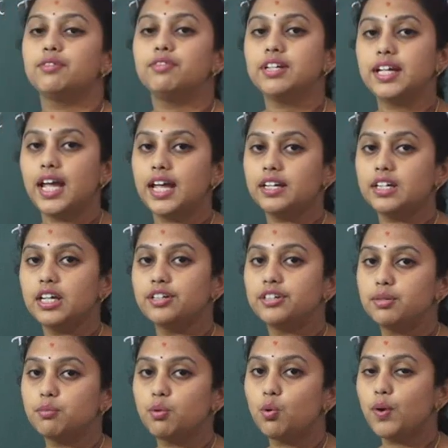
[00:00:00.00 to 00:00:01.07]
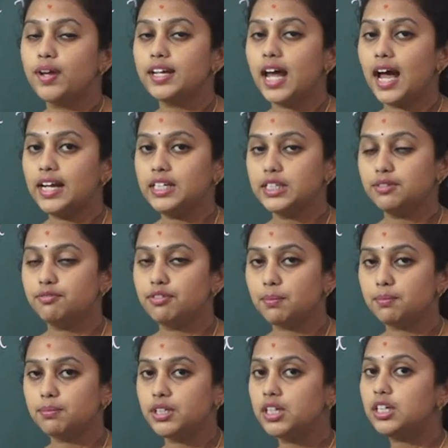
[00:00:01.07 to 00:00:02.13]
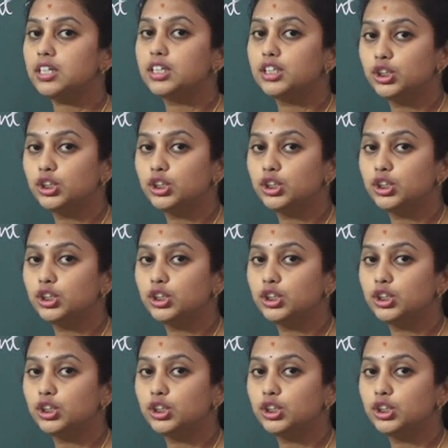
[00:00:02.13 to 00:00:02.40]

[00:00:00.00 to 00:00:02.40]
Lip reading: we can remove an item from the